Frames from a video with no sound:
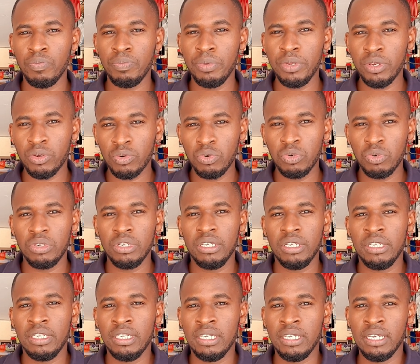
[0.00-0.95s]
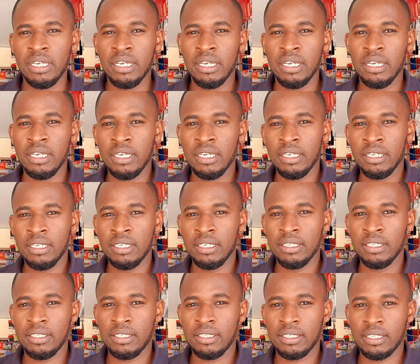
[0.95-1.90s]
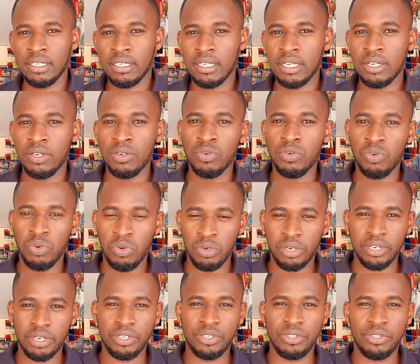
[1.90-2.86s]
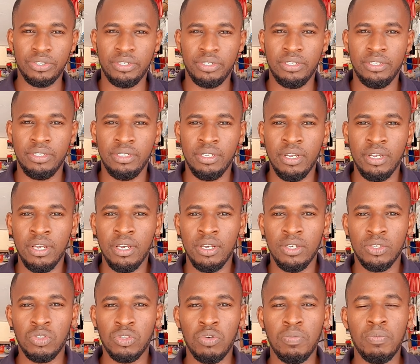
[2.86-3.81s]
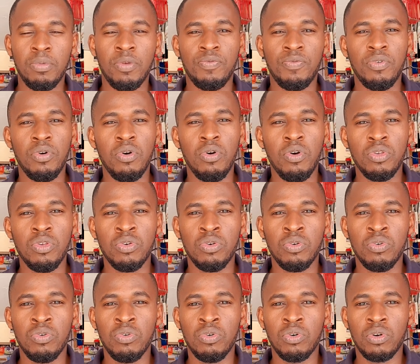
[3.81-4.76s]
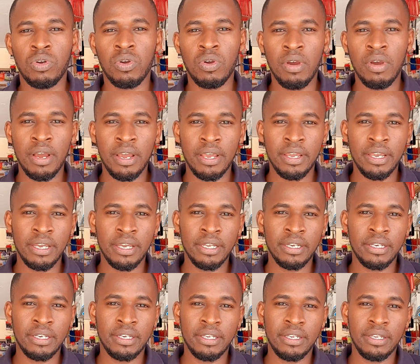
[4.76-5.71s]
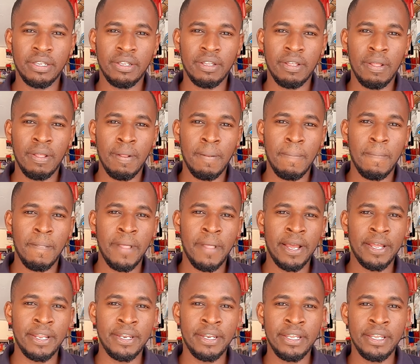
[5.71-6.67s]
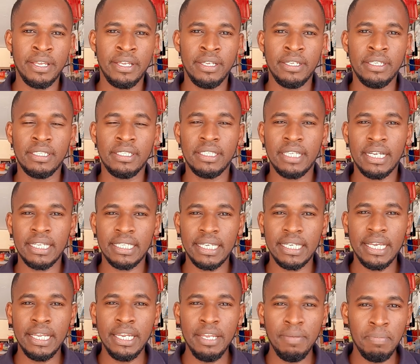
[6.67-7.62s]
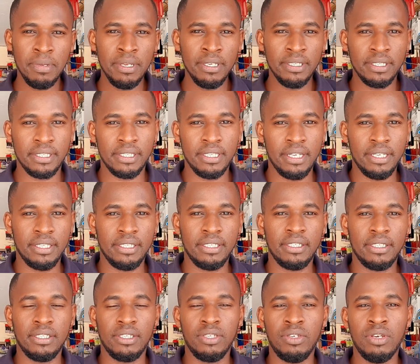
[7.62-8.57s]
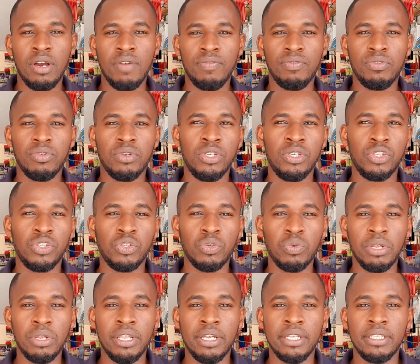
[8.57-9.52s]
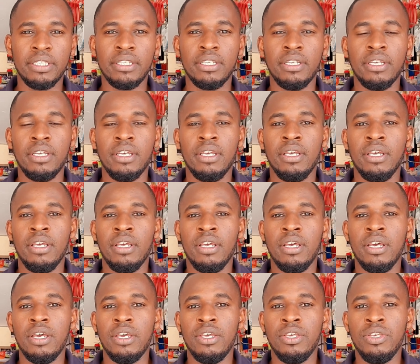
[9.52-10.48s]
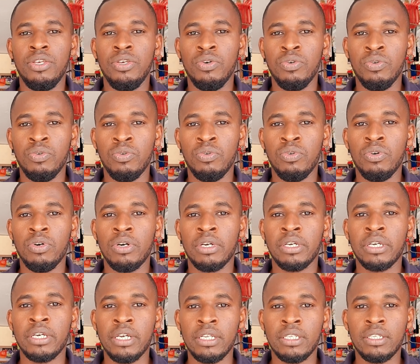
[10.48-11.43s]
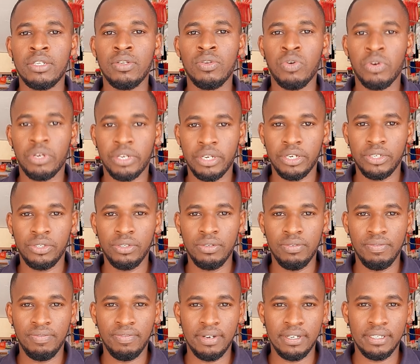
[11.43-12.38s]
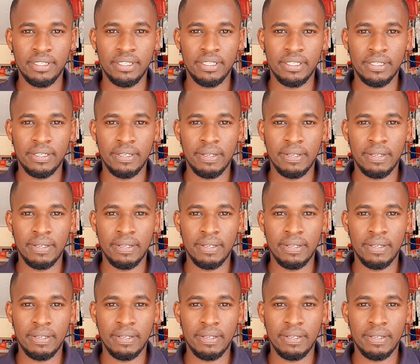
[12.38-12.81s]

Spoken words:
good in a certain location. So before you go ahead and start any business, you have to ensure that you get location first.